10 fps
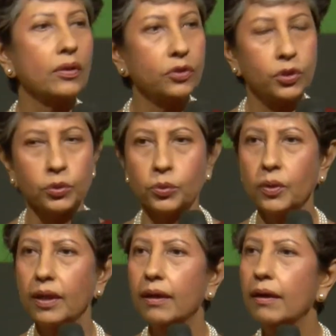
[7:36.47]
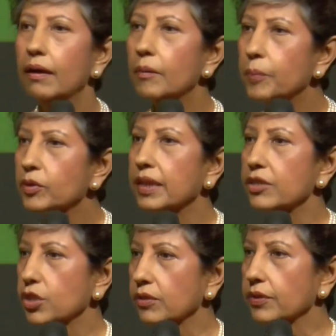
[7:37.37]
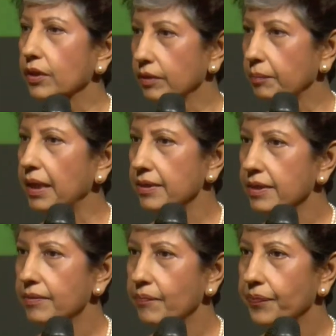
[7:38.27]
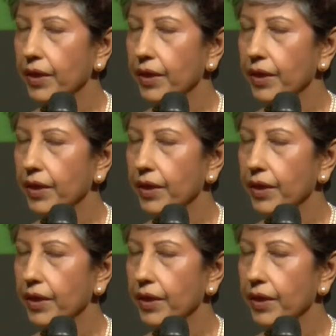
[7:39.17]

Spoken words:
want to put their children on the bus?